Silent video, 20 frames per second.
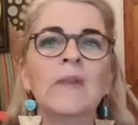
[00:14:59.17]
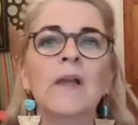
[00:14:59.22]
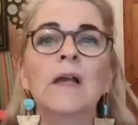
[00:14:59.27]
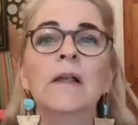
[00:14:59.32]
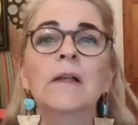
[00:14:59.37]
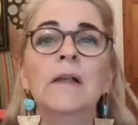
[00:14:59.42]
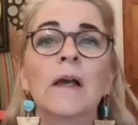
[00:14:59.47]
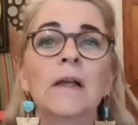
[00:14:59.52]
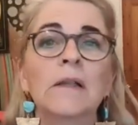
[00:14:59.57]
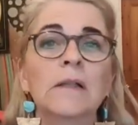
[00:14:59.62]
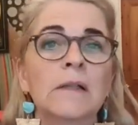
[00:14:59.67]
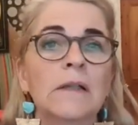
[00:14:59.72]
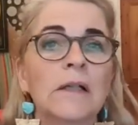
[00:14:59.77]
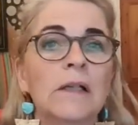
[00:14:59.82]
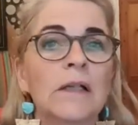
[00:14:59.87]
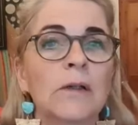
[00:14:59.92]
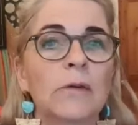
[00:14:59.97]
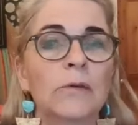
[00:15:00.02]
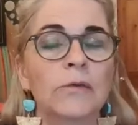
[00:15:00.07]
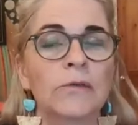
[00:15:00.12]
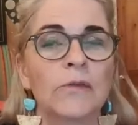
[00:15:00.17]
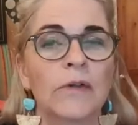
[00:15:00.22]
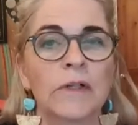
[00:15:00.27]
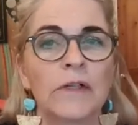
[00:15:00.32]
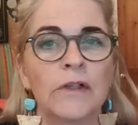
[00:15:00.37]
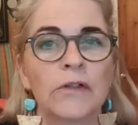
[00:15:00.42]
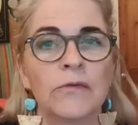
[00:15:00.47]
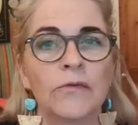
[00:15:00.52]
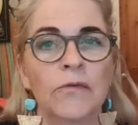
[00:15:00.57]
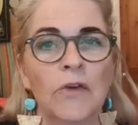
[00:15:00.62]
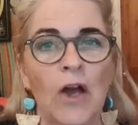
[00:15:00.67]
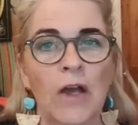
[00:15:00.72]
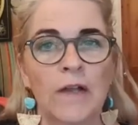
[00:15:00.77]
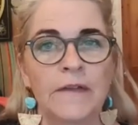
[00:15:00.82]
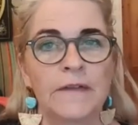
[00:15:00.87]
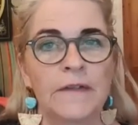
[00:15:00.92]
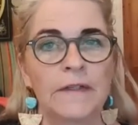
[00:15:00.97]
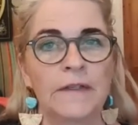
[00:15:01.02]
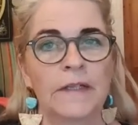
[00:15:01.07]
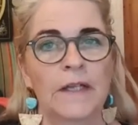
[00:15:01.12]
Another really good one is
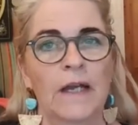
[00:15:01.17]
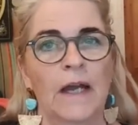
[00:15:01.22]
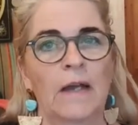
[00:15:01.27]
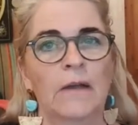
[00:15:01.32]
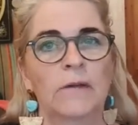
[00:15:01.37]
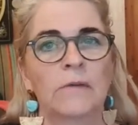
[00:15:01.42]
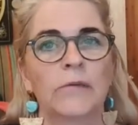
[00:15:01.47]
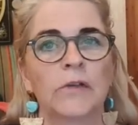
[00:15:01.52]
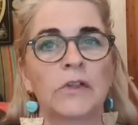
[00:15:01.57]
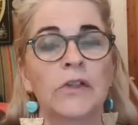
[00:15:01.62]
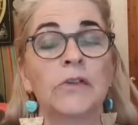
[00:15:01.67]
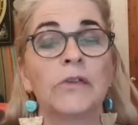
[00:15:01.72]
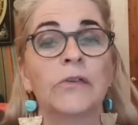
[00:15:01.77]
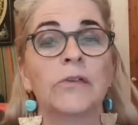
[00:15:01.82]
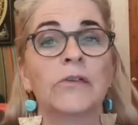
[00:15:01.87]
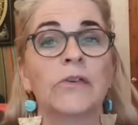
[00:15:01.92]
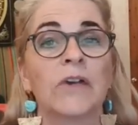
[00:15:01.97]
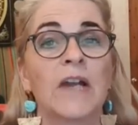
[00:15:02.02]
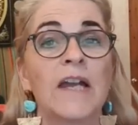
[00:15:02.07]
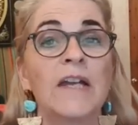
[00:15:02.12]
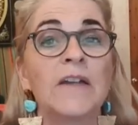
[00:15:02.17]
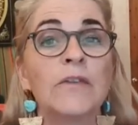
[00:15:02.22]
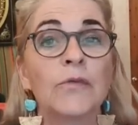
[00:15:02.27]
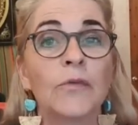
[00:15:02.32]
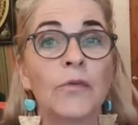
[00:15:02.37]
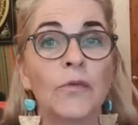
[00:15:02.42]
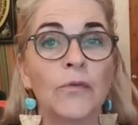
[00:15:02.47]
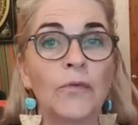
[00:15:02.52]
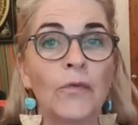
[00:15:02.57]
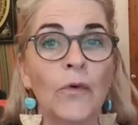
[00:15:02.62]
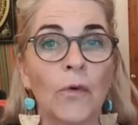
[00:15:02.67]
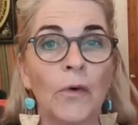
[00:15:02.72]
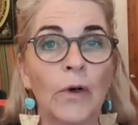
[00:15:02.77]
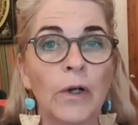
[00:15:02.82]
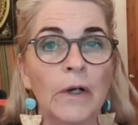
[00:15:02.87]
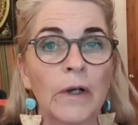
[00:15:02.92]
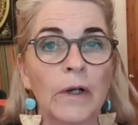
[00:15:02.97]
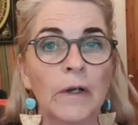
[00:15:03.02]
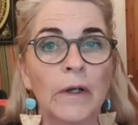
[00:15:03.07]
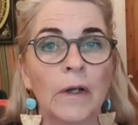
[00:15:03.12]
writing down what you're grateful
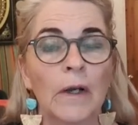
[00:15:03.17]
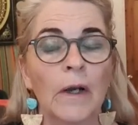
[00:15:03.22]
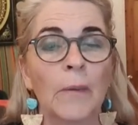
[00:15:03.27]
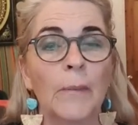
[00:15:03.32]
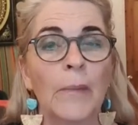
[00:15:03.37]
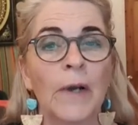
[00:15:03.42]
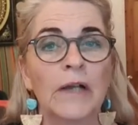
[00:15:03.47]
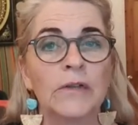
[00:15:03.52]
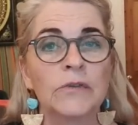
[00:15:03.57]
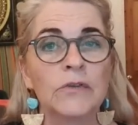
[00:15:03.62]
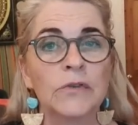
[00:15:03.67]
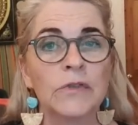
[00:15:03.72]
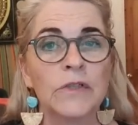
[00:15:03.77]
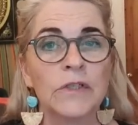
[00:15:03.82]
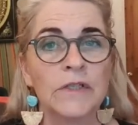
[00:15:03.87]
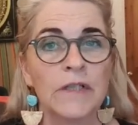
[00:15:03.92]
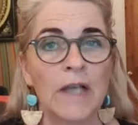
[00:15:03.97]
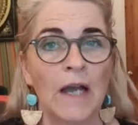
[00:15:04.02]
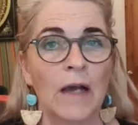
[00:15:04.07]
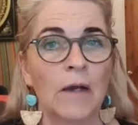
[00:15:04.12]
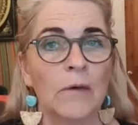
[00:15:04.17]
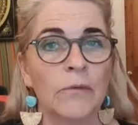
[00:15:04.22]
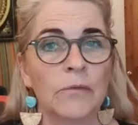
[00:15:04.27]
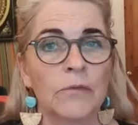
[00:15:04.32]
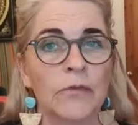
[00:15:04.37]
for about yourself.